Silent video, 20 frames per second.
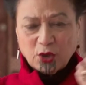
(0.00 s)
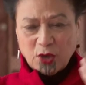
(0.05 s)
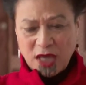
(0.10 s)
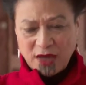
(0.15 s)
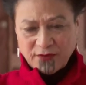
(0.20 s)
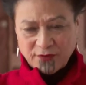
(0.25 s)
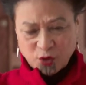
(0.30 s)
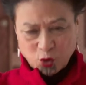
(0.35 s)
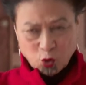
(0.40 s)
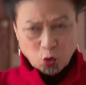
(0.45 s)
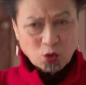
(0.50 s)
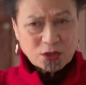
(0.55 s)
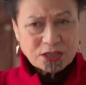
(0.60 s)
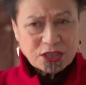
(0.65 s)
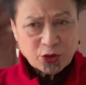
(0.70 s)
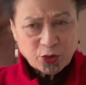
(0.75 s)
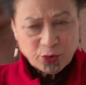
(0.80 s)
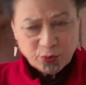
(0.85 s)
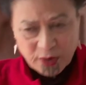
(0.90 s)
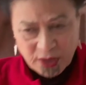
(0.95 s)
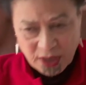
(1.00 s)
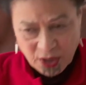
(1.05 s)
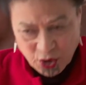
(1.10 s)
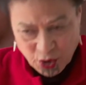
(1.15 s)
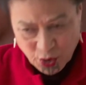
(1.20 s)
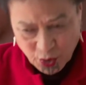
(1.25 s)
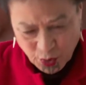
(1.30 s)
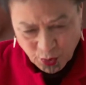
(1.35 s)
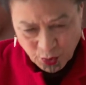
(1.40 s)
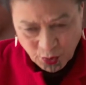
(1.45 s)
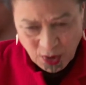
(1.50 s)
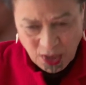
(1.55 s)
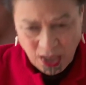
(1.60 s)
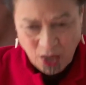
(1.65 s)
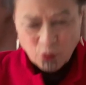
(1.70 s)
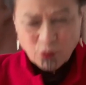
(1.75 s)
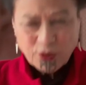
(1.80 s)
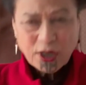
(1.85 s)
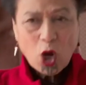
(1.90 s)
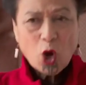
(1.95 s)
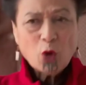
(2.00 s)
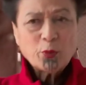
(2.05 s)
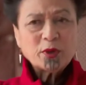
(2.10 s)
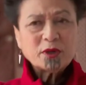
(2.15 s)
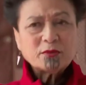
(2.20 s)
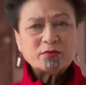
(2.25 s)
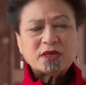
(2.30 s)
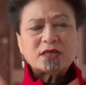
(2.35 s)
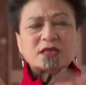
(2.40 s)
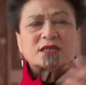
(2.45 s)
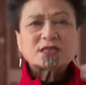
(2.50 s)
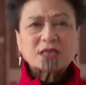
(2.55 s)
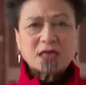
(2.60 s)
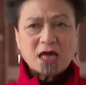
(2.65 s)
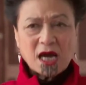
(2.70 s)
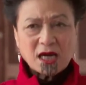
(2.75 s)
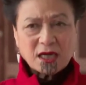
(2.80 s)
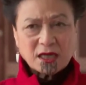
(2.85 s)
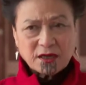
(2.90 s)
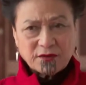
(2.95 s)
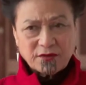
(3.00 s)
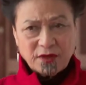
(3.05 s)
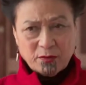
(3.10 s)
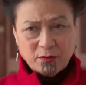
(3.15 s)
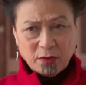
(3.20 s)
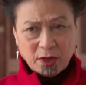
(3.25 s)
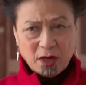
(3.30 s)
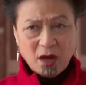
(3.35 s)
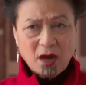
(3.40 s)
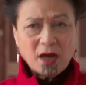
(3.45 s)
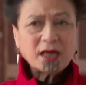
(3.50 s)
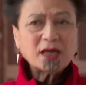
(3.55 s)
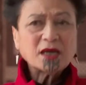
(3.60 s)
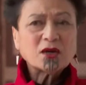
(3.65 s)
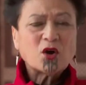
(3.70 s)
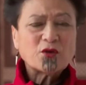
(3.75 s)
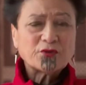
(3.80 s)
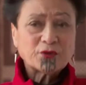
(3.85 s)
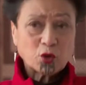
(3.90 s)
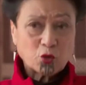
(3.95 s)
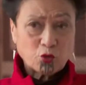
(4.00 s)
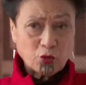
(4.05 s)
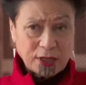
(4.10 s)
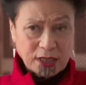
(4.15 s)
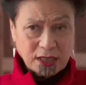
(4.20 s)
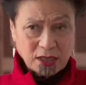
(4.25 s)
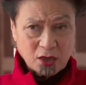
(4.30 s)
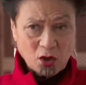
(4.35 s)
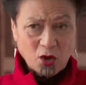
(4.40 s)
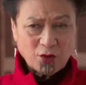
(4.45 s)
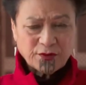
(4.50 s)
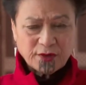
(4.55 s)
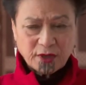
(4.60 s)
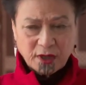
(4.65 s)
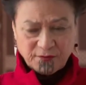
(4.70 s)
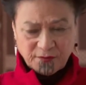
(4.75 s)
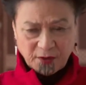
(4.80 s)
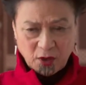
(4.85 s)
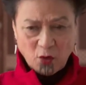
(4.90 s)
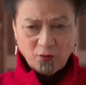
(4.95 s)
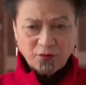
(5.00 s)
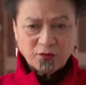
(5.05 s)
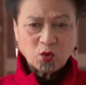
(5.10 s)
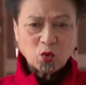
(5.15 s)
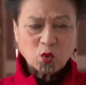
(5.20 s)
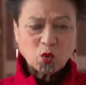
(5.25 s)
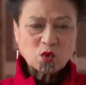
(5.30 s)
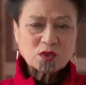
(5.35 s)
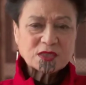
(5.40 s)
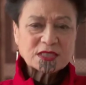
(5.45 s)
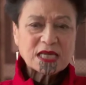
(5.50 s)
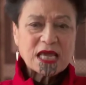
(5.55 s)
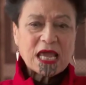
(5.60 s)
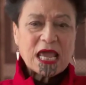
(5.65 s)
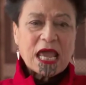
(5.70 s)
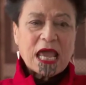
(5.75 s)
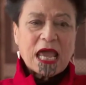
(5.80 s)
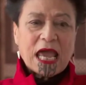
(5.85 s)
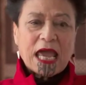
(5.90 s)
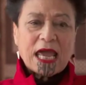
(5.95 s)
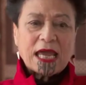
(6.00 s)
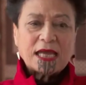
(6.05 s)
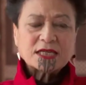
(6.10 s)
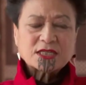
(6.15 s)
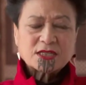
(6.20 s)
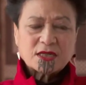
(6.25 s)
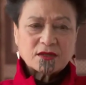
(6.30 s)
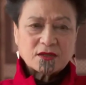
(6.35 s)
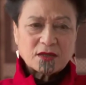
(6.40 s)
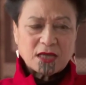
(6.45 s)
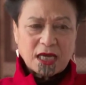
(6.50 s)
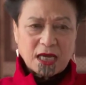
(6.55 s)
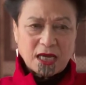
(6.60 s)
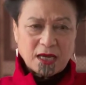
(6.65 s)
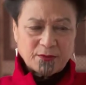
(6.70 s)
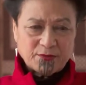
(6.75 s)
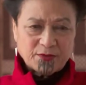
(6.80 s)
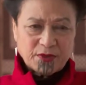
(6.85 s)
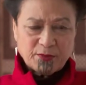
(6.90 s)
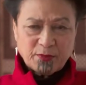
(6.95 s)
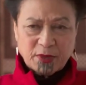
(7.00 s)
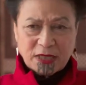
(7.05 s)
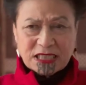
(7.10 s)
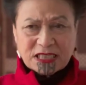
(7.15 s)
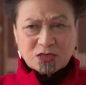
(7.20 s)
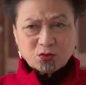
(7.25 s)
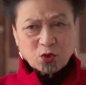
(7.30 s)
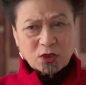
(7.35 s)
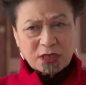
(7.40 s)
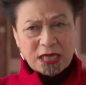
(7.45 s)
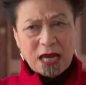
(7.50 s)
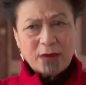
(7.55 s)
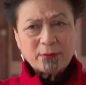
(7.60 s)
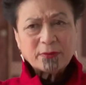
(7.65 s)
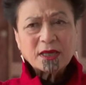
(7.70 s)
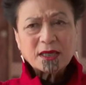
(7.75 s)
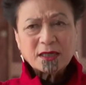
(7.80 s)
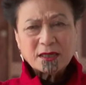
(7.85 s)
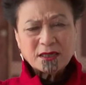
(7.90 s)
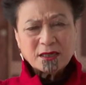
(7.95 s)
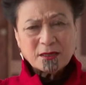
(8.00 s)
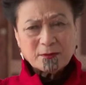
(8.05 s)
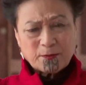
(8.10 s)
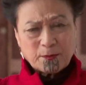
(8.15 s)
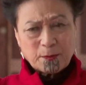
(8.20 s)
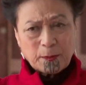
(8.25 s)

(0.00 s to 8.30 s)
know, have a dawn ceremony to reopen Mere Te Kakare, their marae, on the green, on the golf course. And um, the police would come in